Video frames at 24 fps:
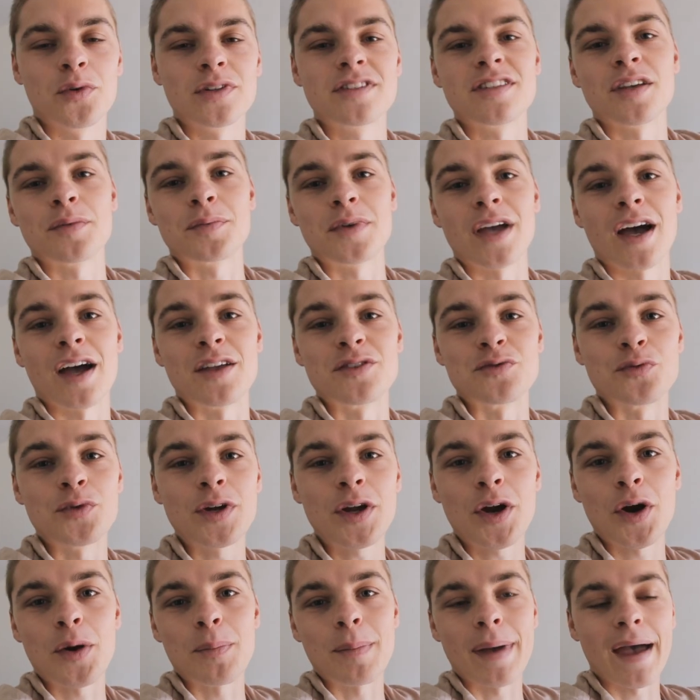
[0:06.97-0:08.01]
What's up guys,
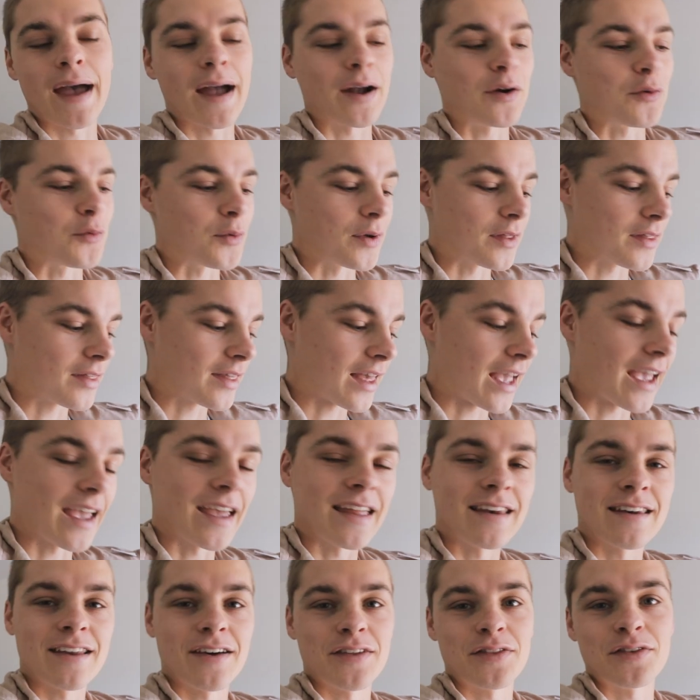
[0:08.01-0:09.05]
we are back with
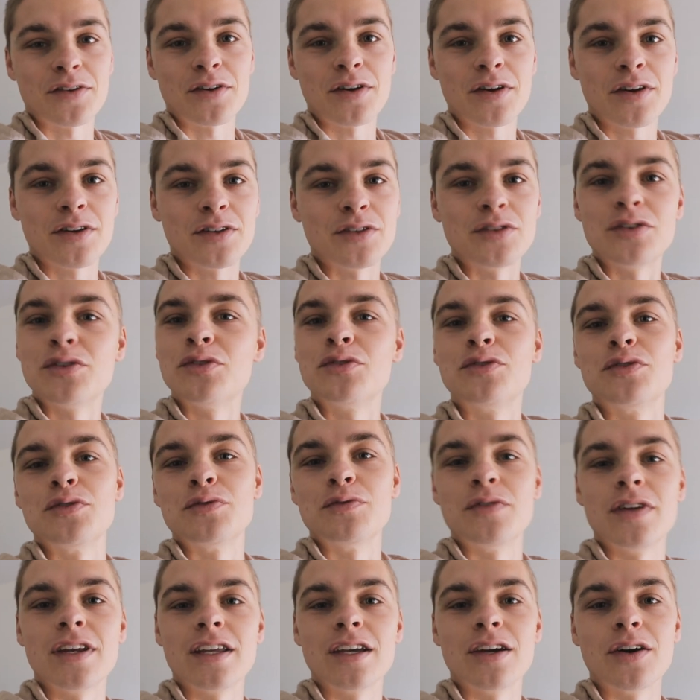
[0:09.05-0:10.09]
another
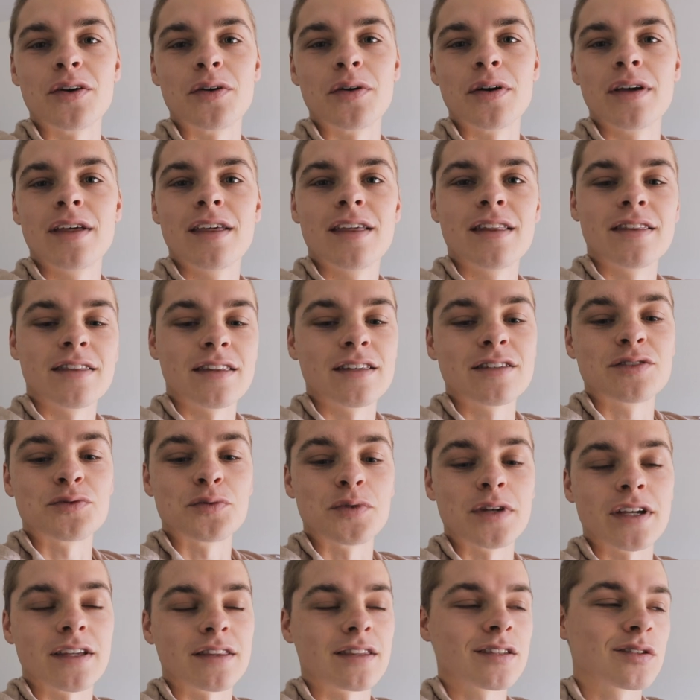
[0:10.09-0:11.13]
YouTube video this
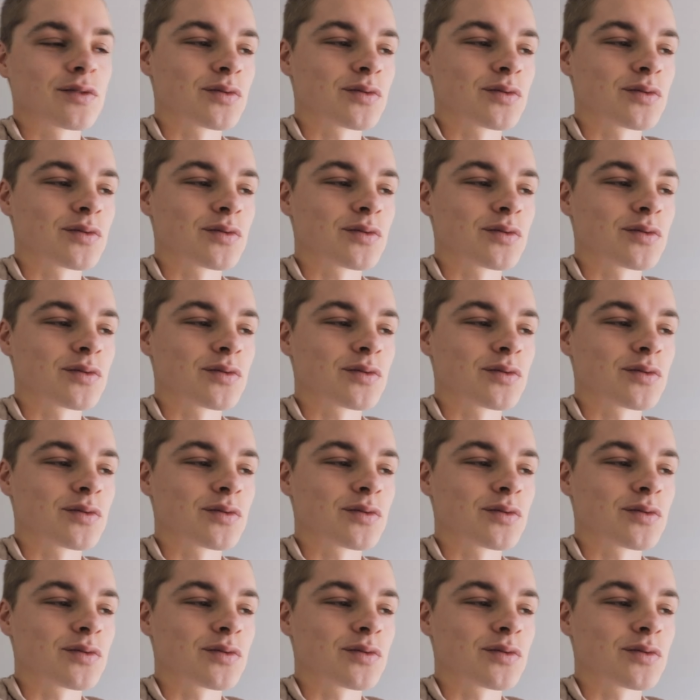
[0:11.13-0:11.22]
week.